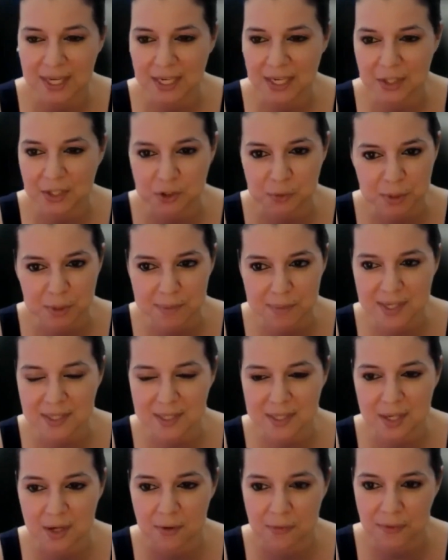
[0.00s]
I could just be
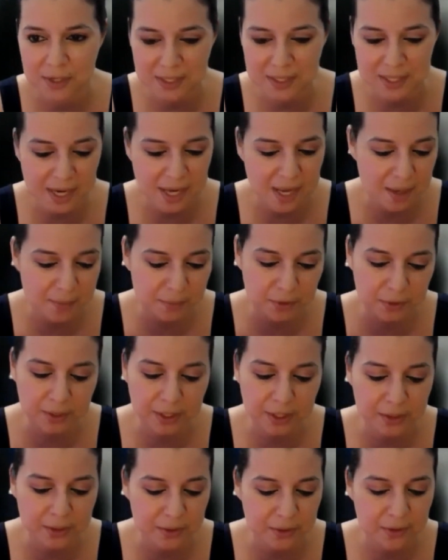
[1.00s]
myself as I am, the
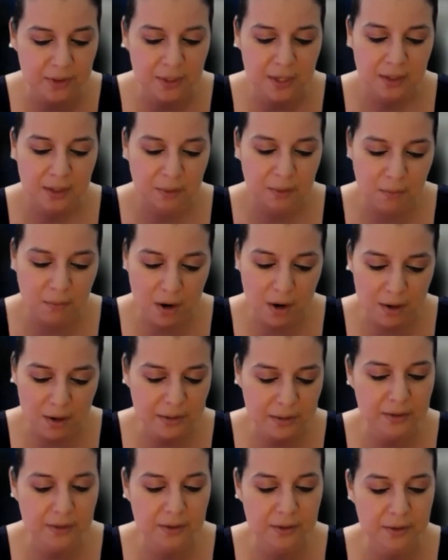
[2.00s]
leader, the
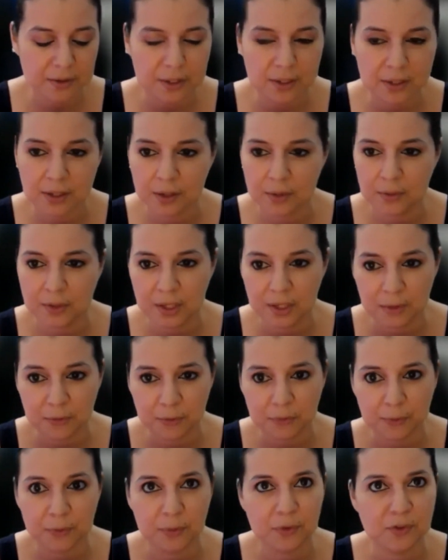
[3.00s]
marketer, you know, the
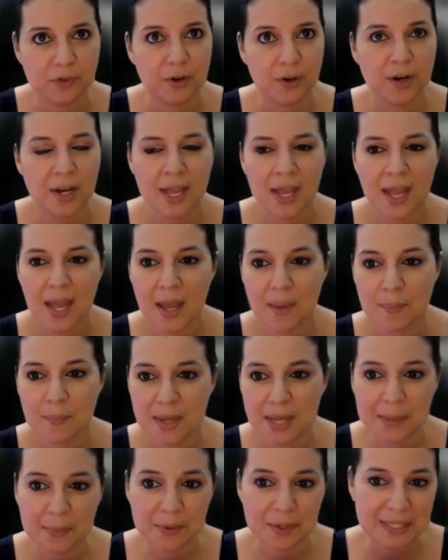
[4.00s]
influencer, and
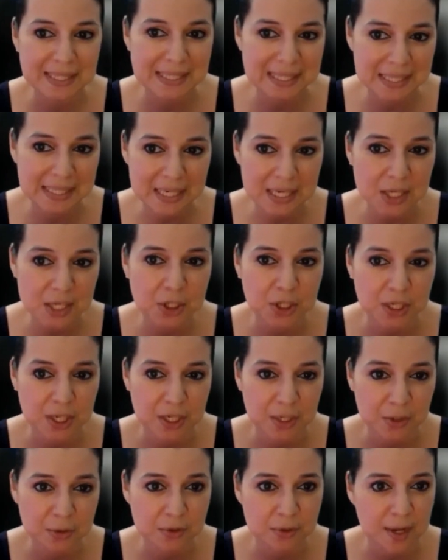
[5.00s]
be able to teach
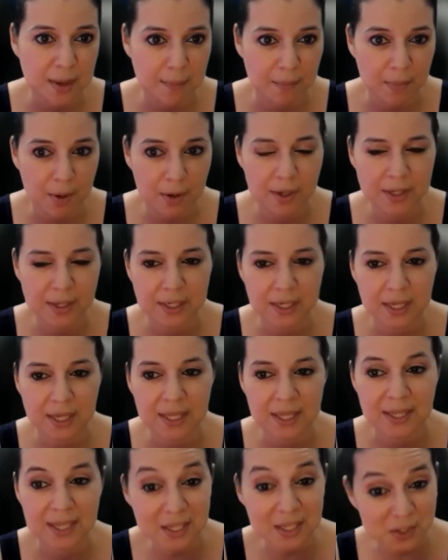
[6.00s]
internet
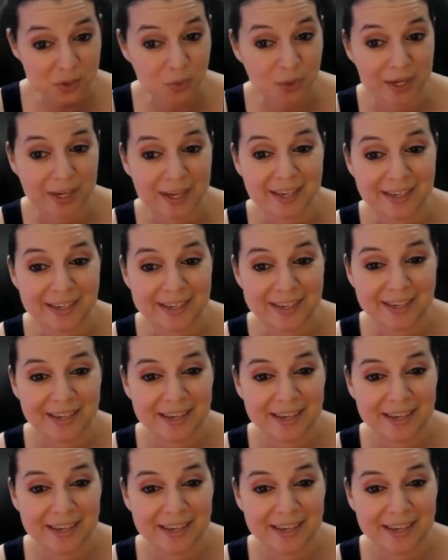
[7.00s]
marketing this way